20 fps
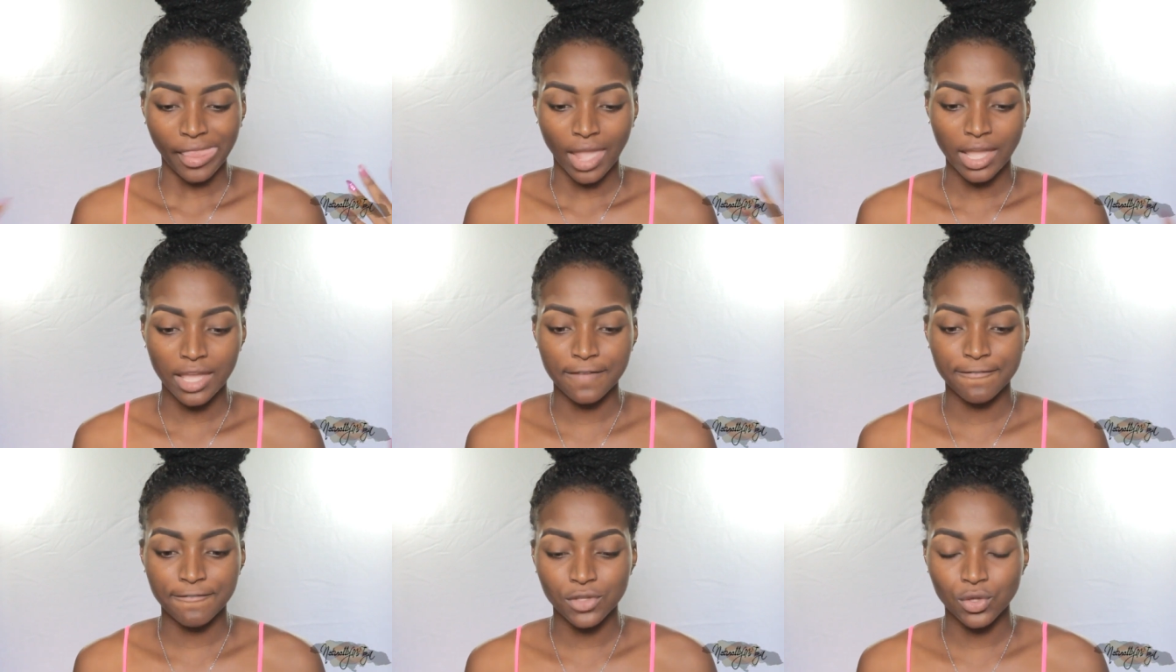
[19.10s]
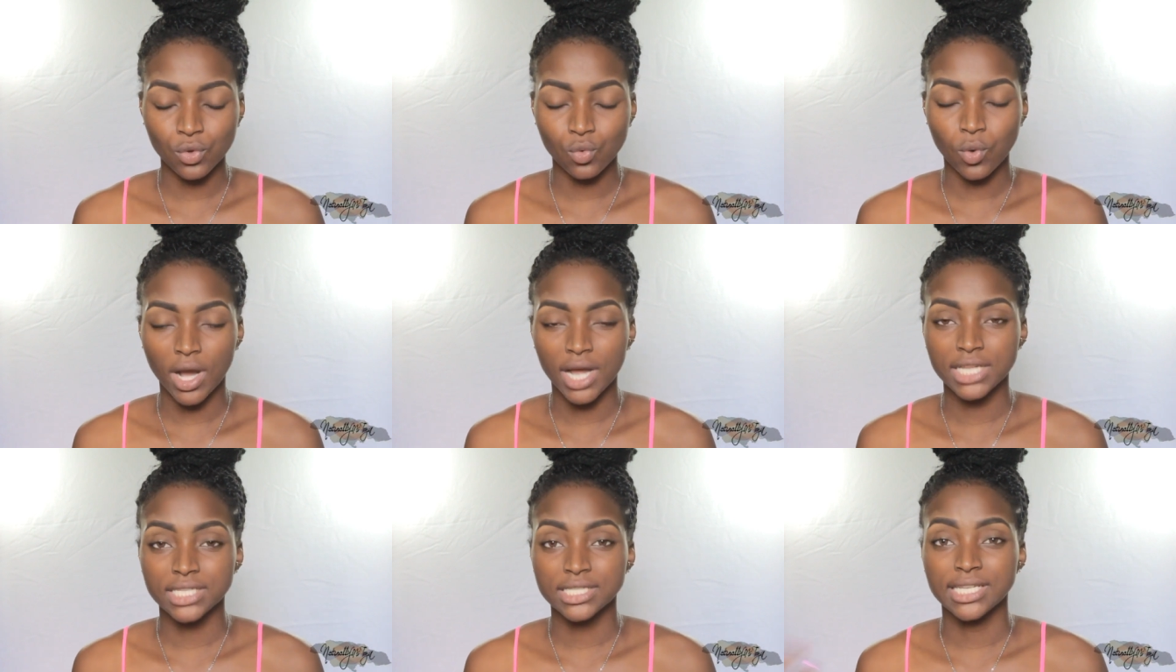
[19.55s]
if you
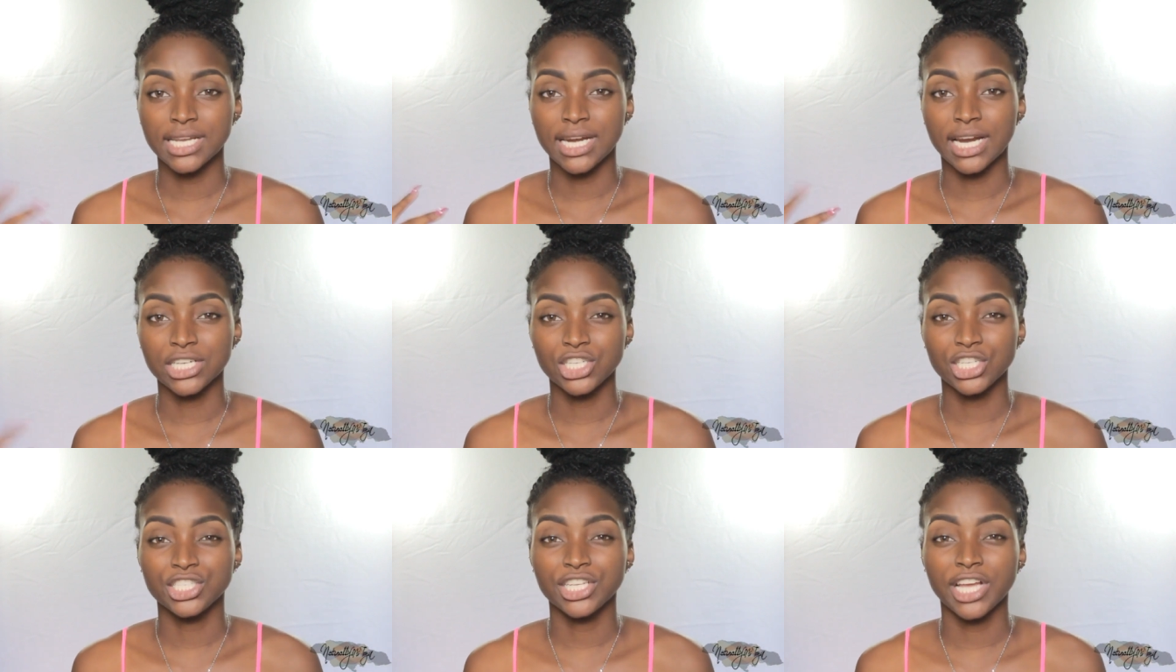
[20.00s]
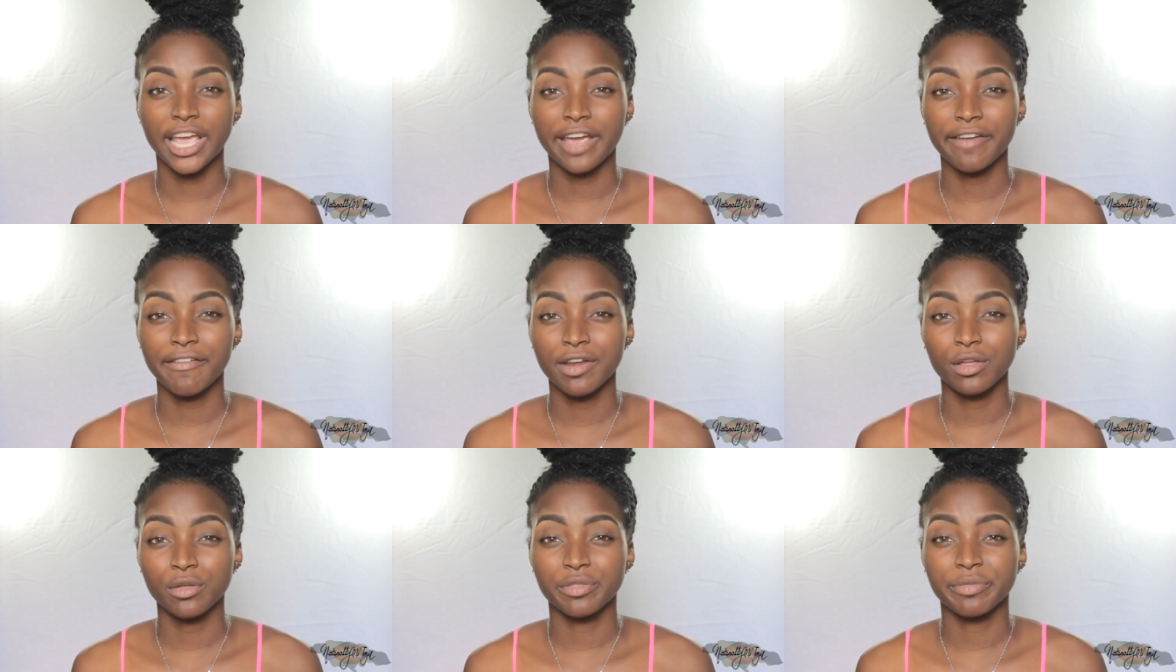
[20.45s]
wanted a chit chat get
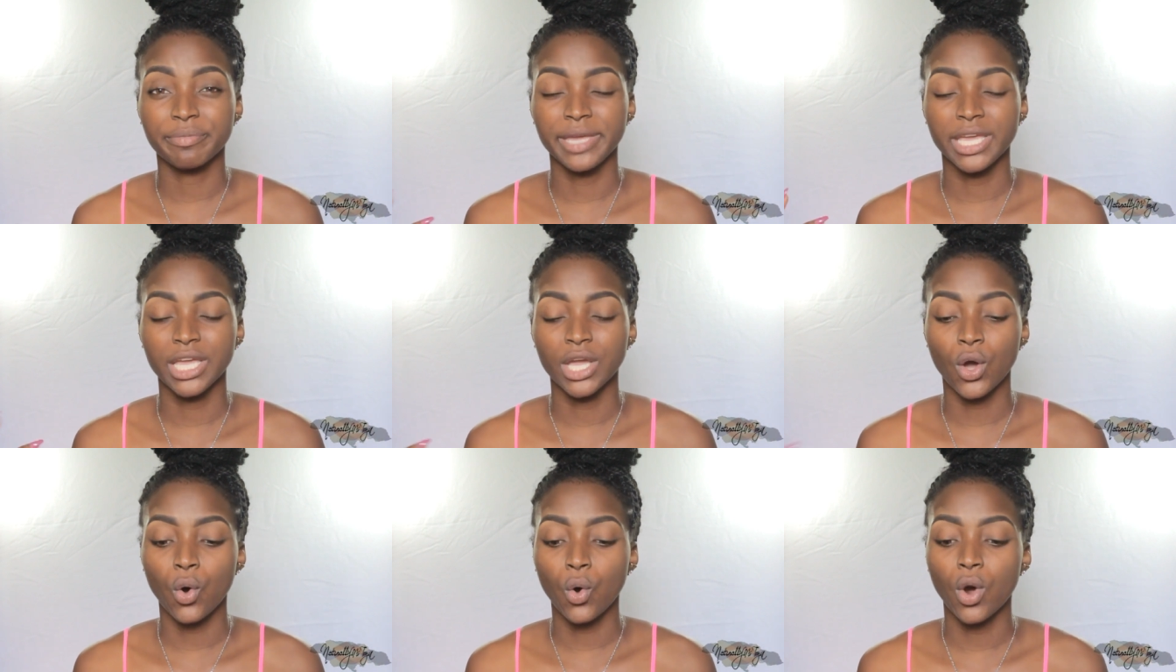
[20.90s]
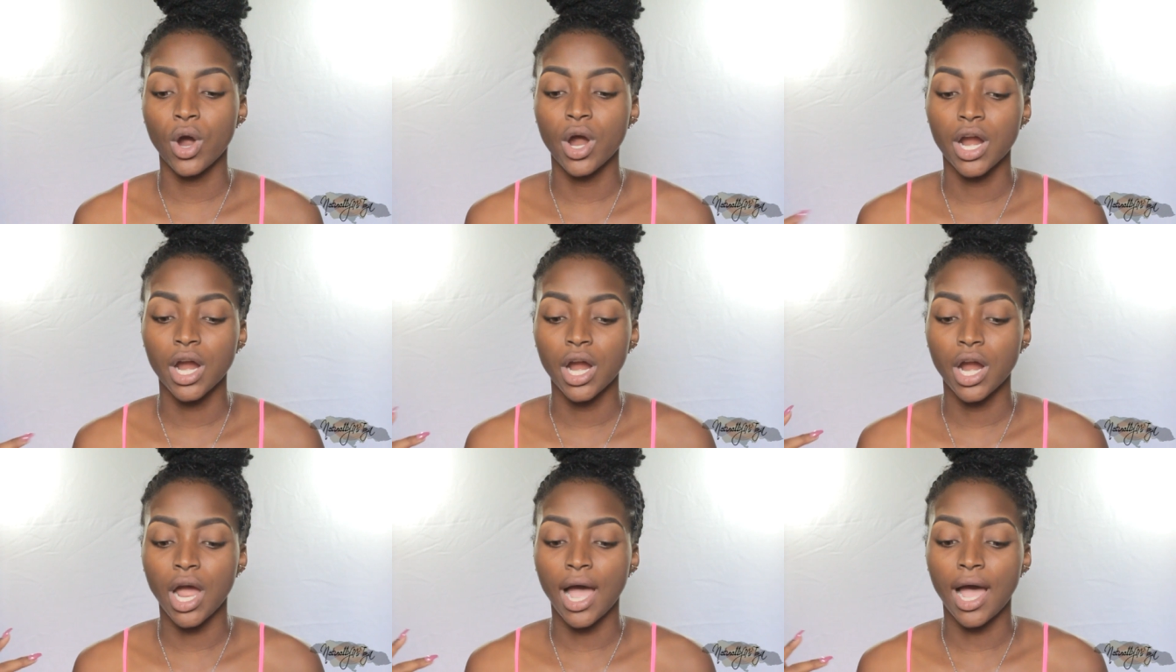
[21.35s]
ready with me
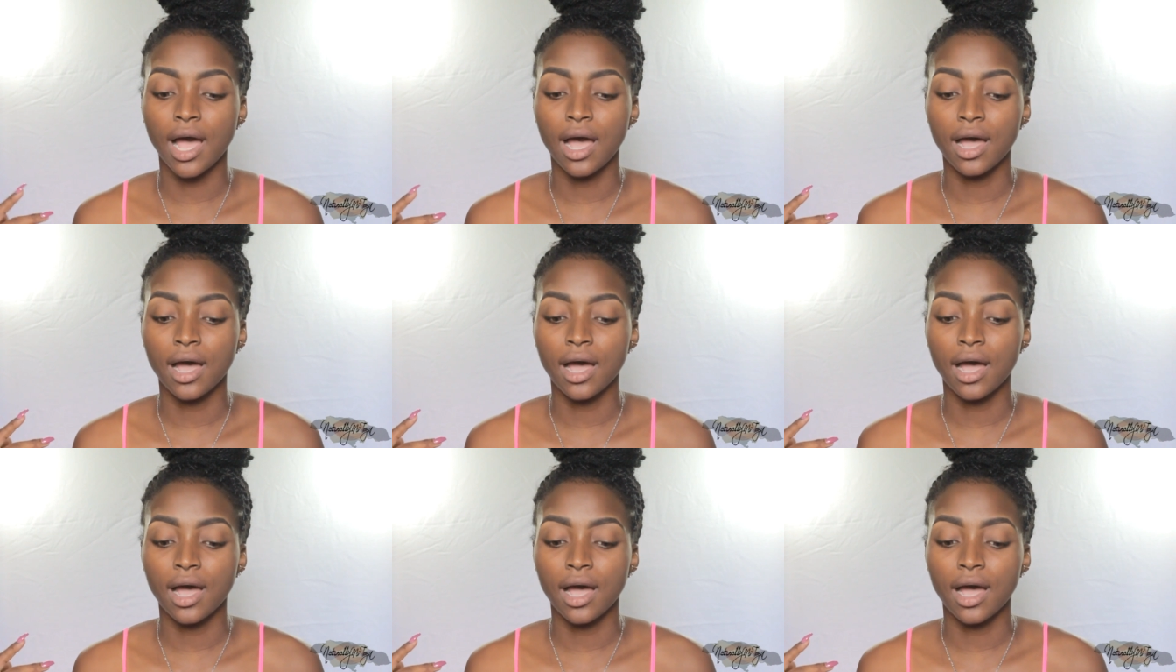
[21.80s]
or